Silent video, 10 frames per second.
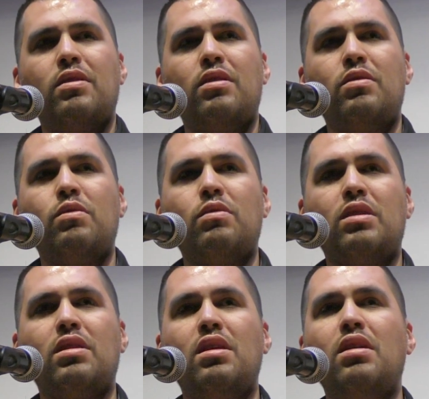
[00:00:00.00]
you
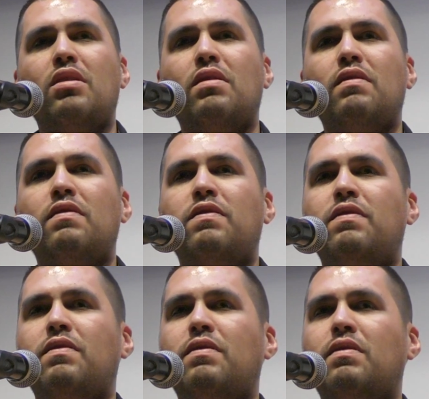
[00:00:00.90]
can think
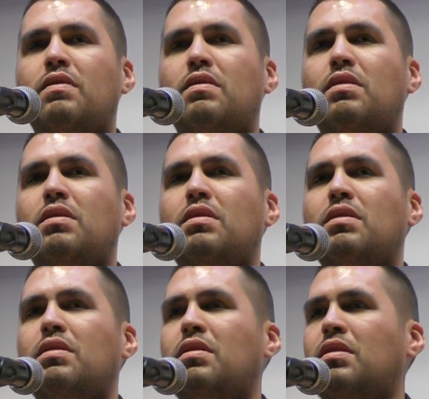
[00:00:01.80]
of
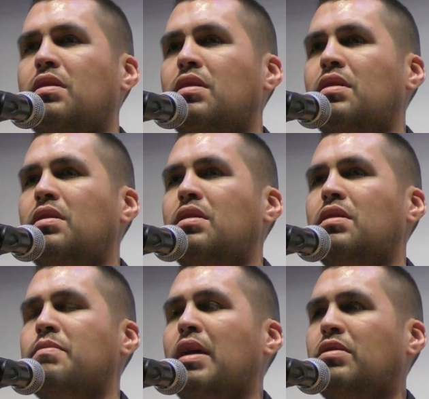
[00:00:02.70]

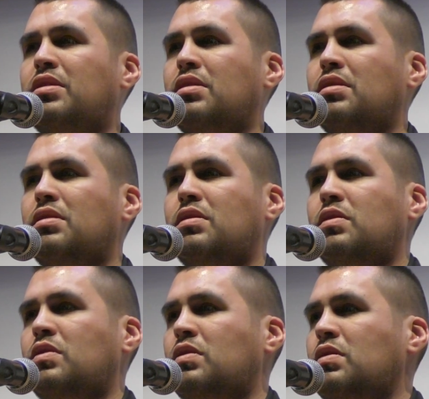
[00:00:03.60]
the
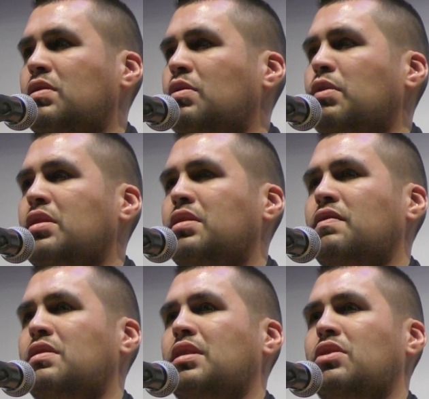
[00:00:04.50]
mountains to the west of
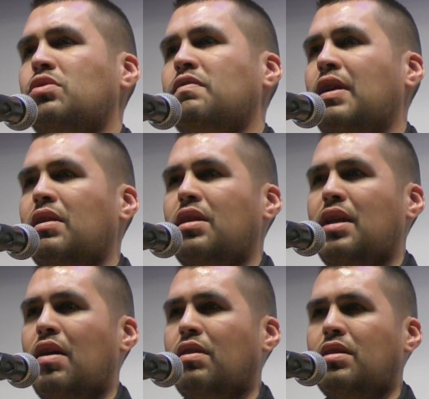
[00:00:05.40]
the Central Valley
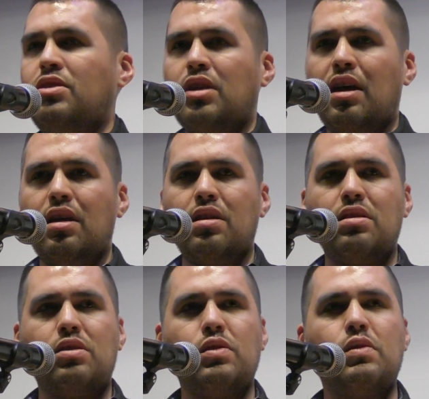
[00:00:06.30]
and how they jet
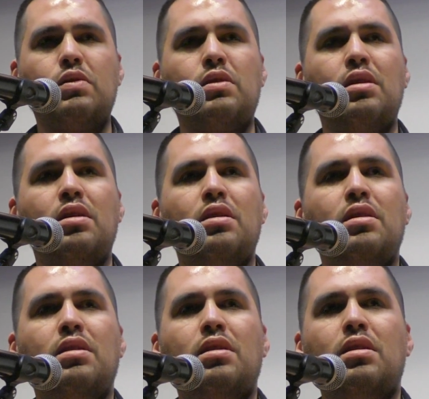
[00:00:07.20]
into
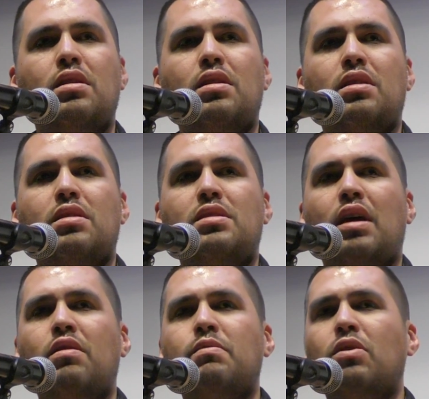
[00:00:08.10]
the
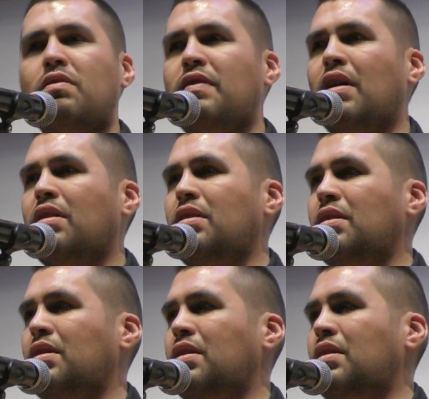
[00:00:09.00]
San Ramon Valley,
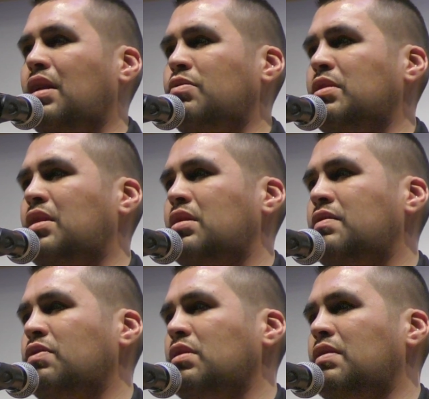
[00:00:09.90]
and that's
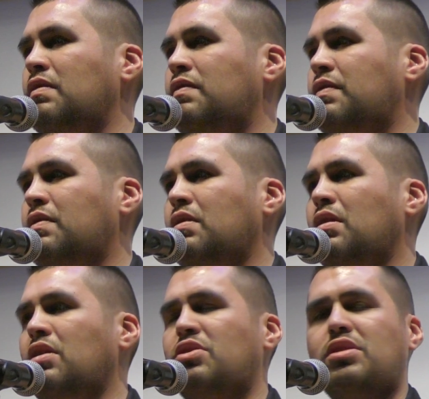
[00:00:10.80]
full of
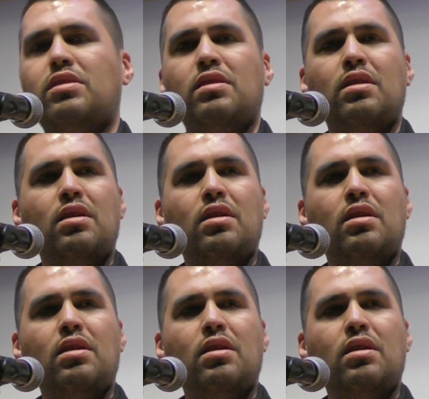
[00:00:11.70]
lush